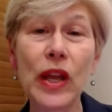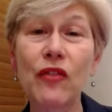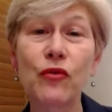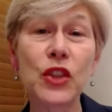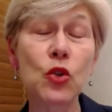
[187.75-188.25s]
We
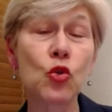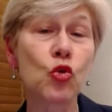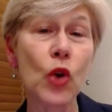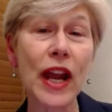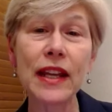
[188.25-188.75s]
have
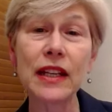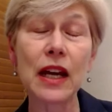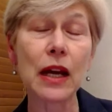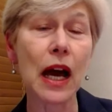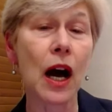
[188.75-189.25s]

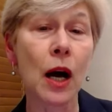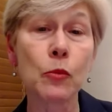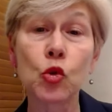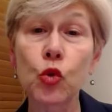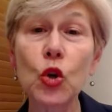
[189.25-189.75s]
great
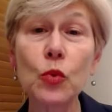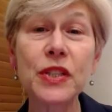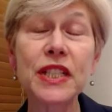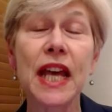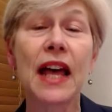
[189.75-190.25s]
uh,
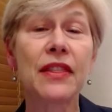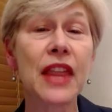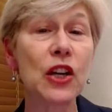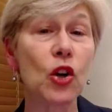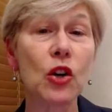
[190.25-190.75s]
groups
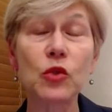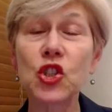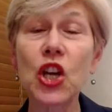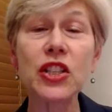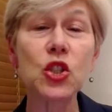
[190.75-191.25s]
that are
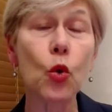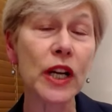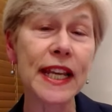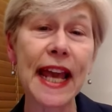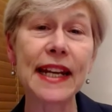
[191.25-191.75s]
just
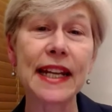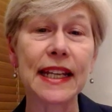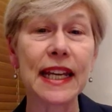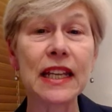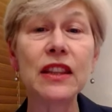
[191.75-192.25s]

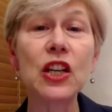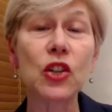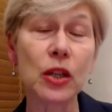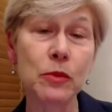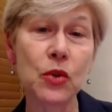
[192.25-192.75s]
organic in
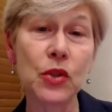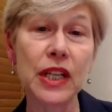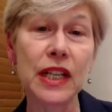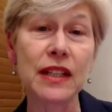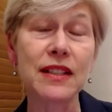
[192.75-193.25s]
their
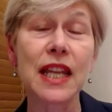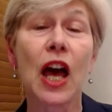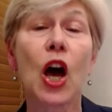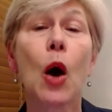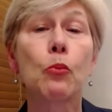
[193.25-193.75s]
communities
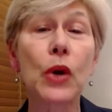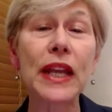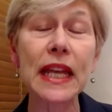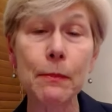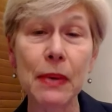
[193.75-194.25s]

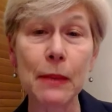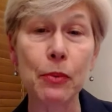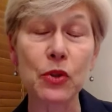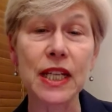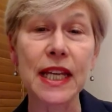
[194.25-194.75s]
bringing
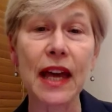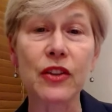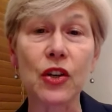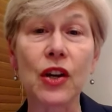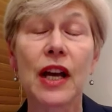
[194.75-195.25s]
people
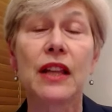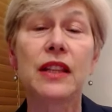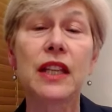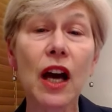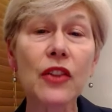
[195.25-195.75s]
together.
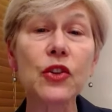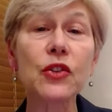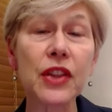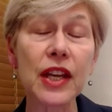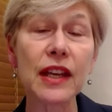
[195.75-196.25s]
The
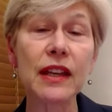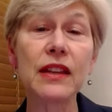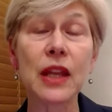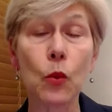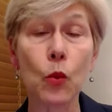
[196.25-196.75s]
other
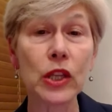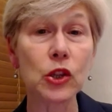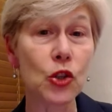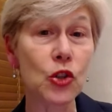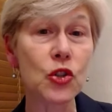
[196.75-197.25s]
thing that we
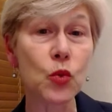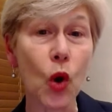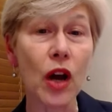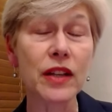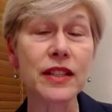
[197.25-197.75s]
learned
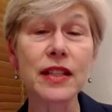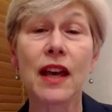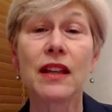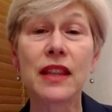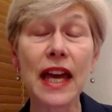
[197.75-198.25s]

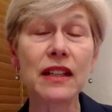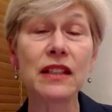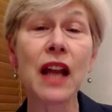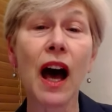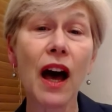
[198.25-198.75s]
was
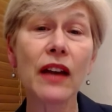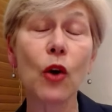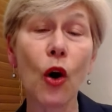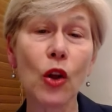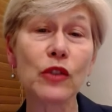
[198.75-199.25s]
that
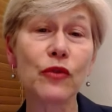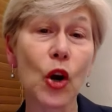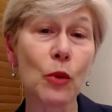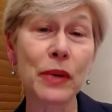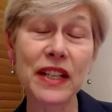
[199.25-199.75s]
not all of
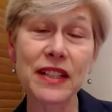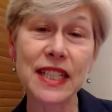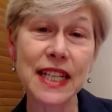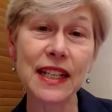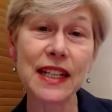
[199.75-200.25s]
our big
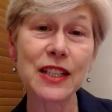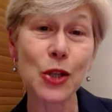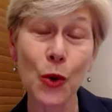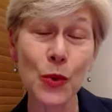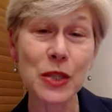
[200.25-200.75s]

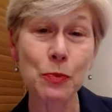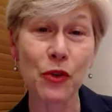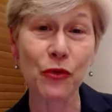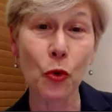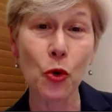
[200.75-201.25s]
cities always
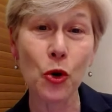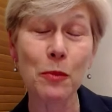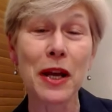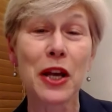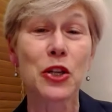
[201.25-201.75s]

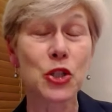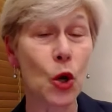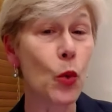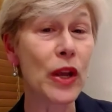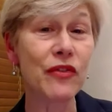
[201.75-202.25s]
perform.
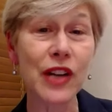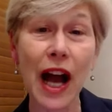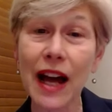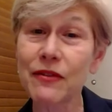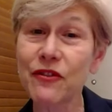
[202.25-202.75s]
So we've
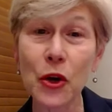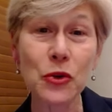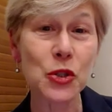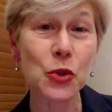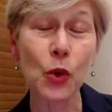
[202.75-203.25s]
got
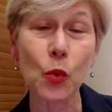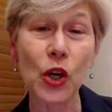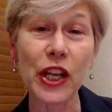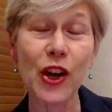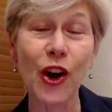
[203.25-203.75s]
folks who are
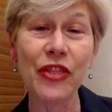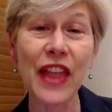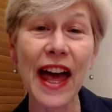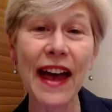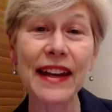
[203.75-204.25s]
working
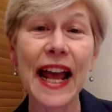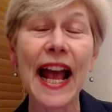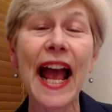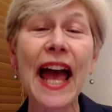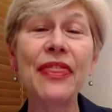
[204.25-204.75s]
on that,
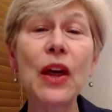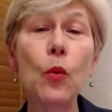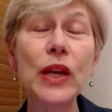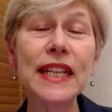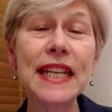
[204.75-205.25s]
and
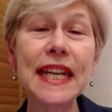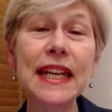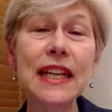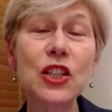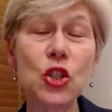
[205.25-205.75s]
that we
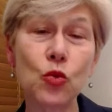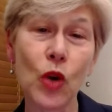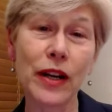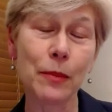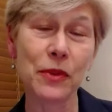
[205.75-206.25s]
need to
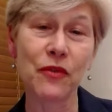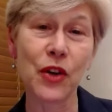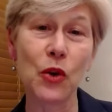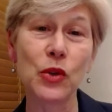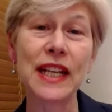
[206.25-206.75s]
run up the
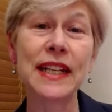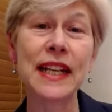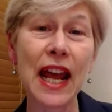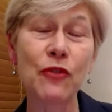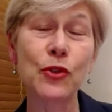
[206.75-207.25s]
vote
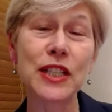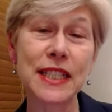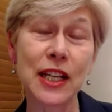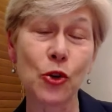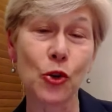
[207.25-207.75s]
in every
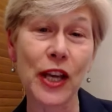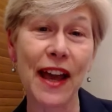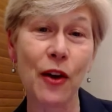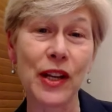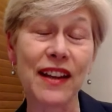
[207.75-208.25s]
single
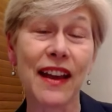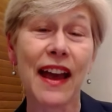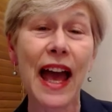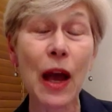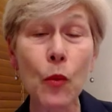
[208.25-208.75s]
county.
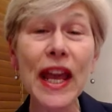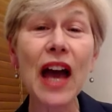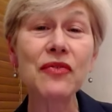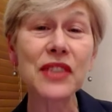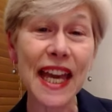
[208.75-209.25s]
And we
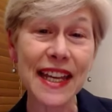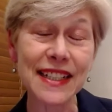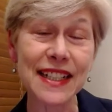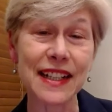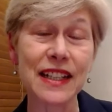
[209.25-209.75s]
have
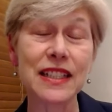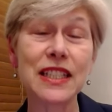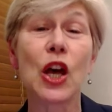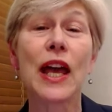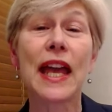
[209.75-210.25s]

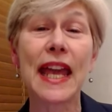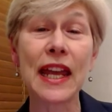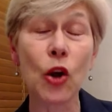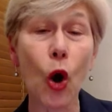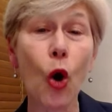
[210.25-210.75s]
candidates
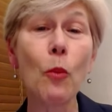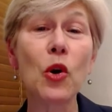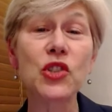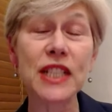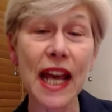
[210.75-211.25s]
in
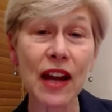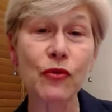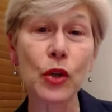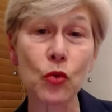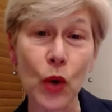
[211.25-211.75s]
almost
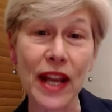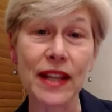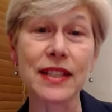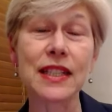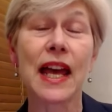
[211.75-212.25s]
every
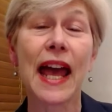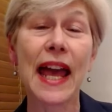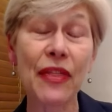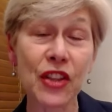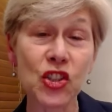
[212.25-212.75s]
race
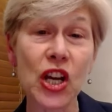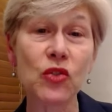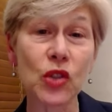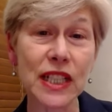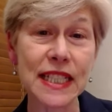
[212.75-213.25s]
at the
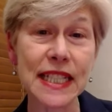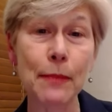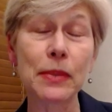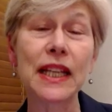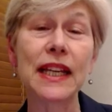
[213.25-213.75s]
General
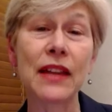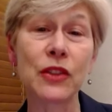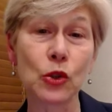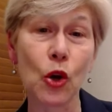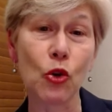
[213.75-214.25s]
Assembly
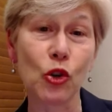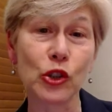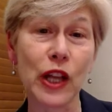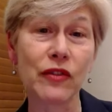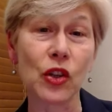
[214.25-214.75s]
and the
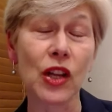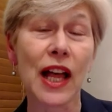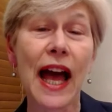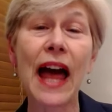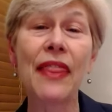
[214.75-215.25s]
local
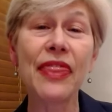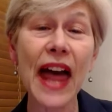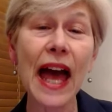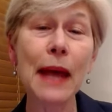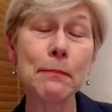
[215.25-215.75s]
level.
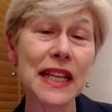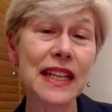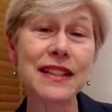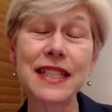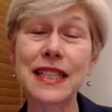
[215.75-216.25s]
And that
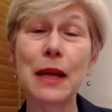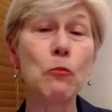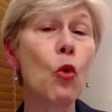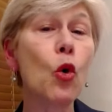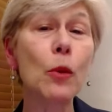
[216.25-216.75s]
means
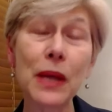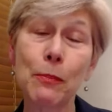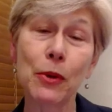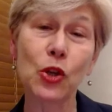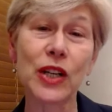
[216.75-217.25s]
that more
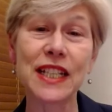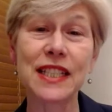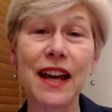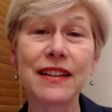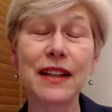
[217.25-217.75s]
people are
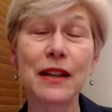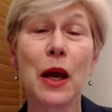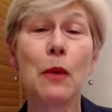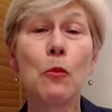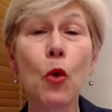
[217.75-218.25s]

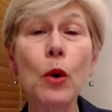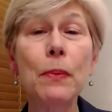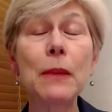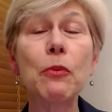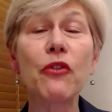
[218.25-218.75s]
excited, more
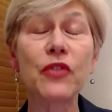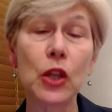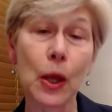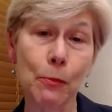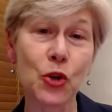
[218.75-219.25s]
people
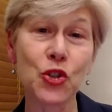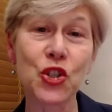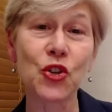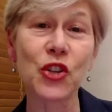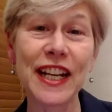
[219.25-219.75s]
feel a
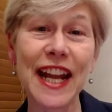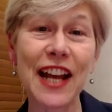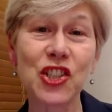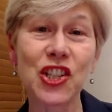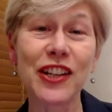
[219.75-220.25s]
personal
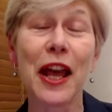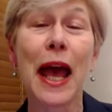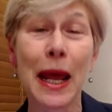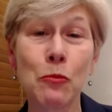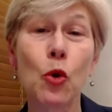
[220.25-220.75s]
connection,
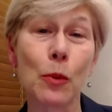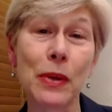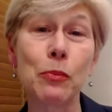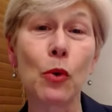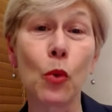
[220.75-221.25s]
and more
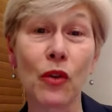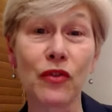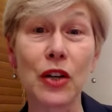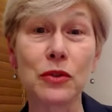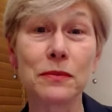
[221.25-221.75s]
people will
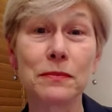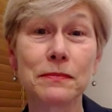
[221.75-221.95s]
vote.